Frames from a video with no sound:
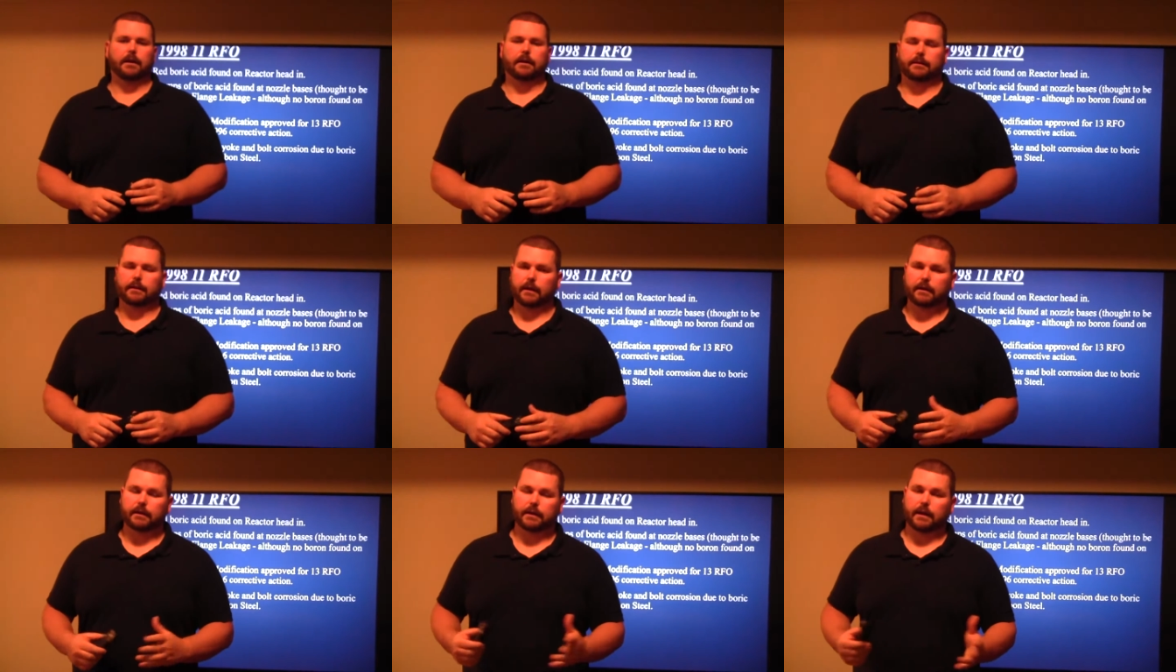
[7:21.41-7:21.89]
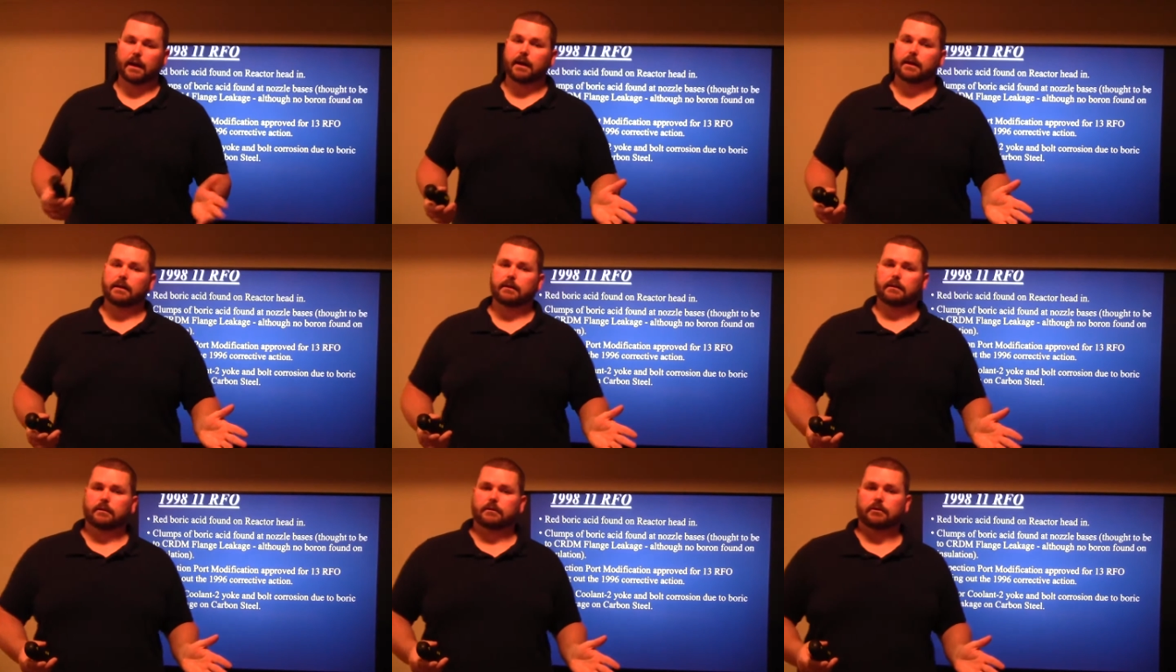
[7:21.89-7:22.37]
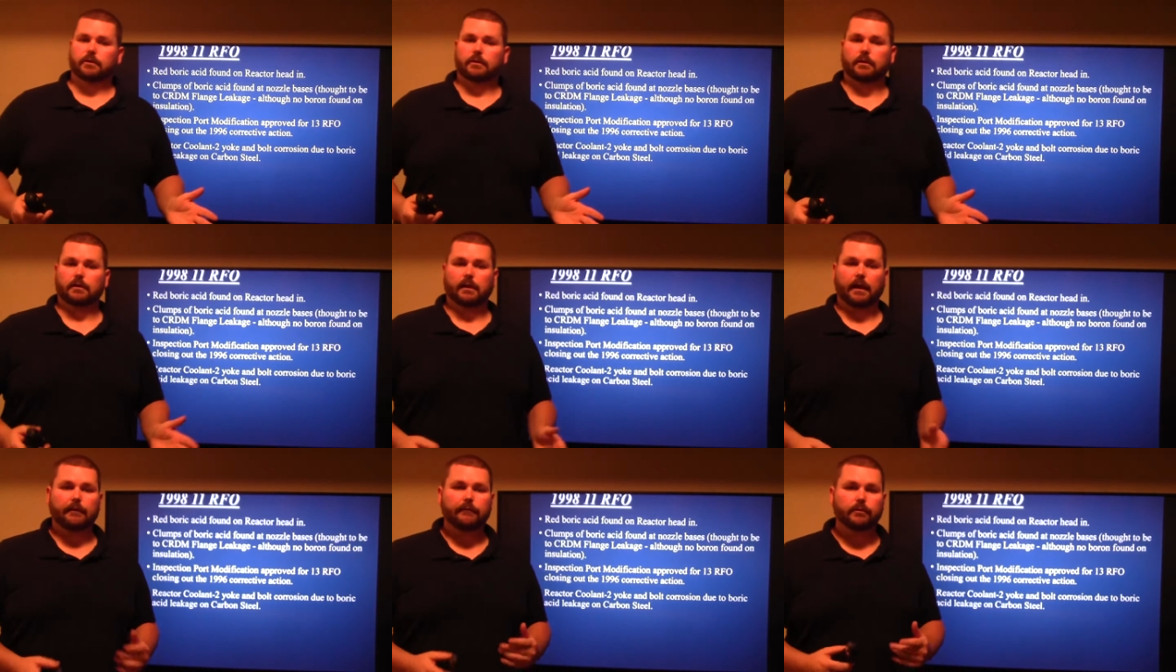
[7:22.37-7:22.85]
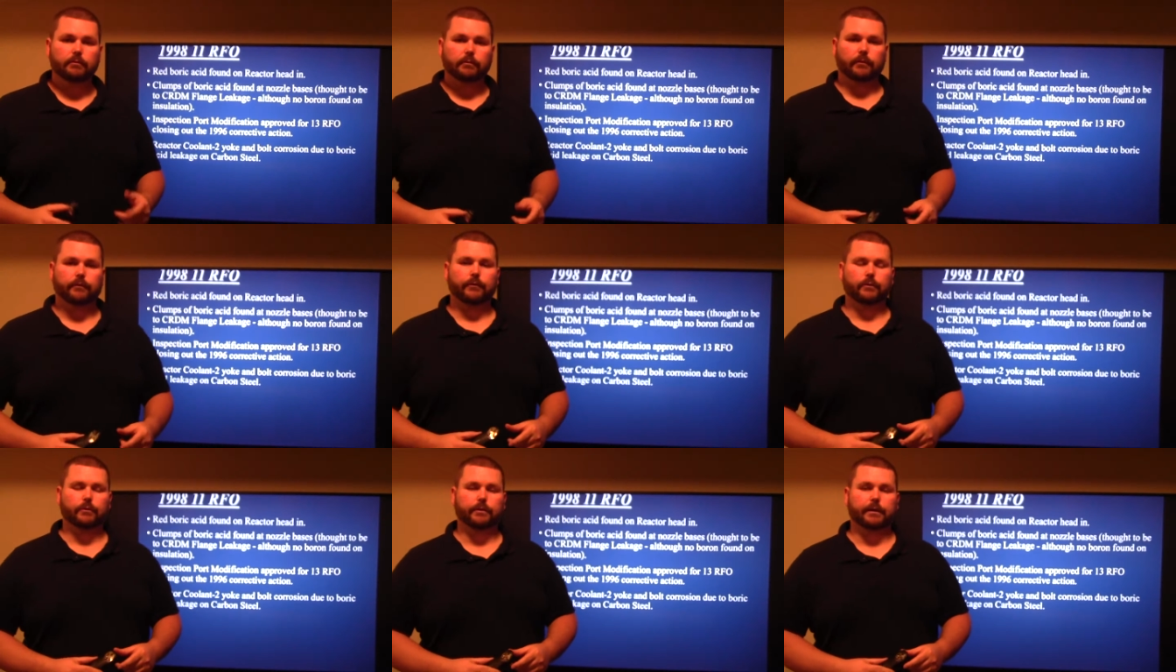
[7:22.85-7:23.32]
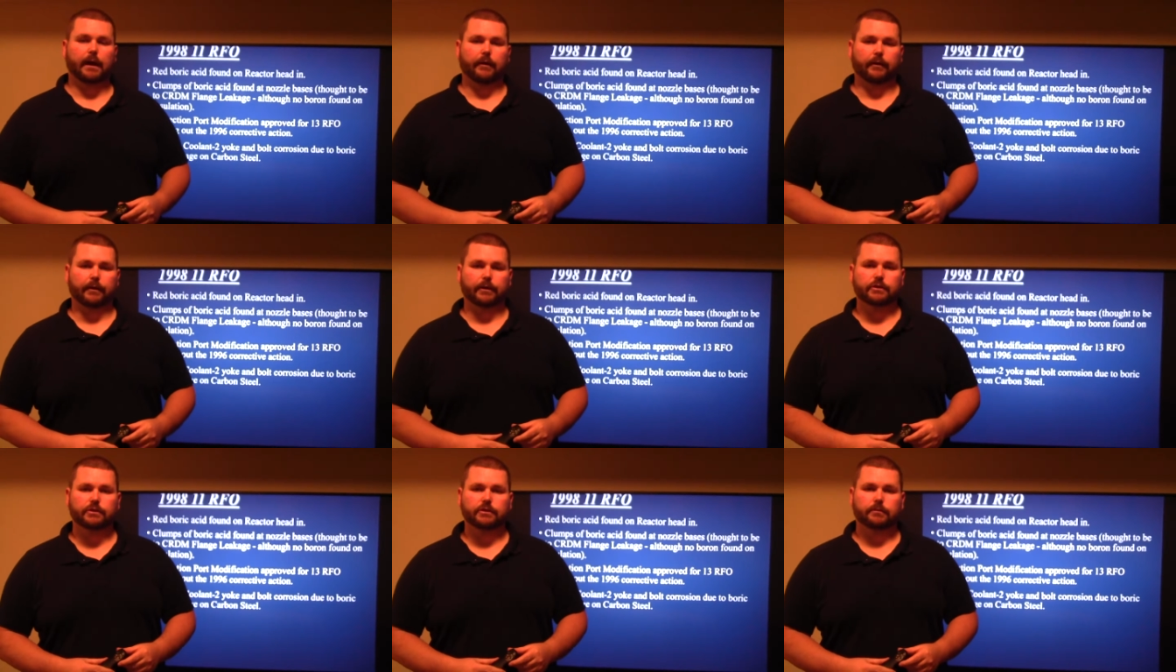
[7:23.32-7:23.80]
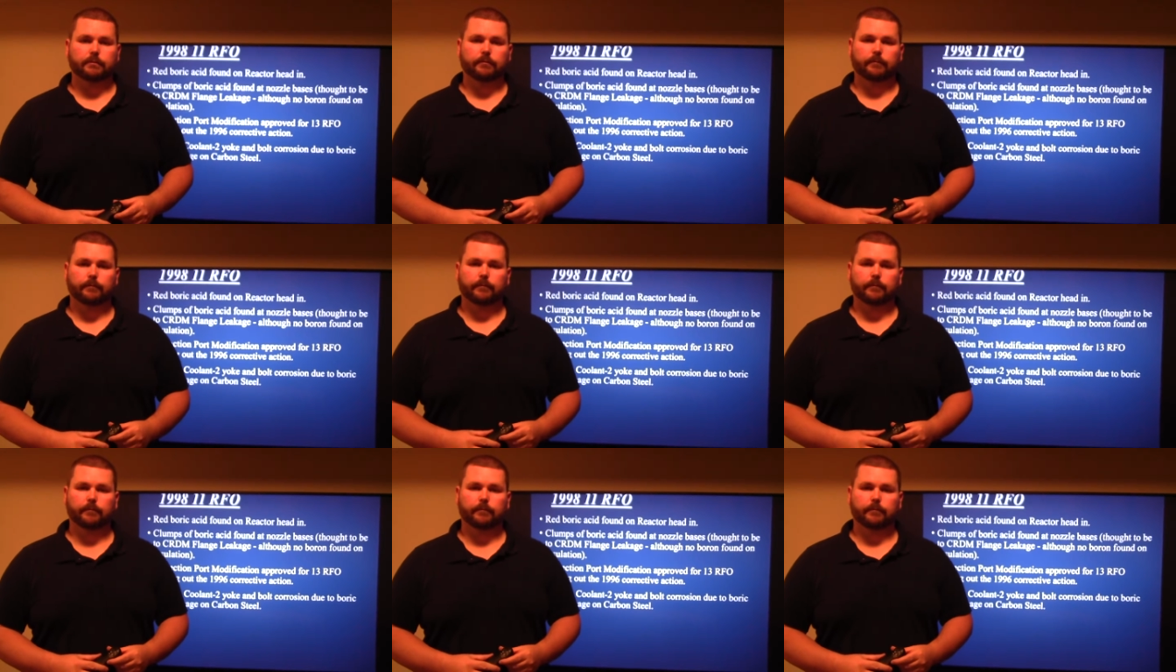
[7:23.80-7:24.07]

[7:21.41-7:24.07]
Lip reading: And then again, during the 11th refueling outage,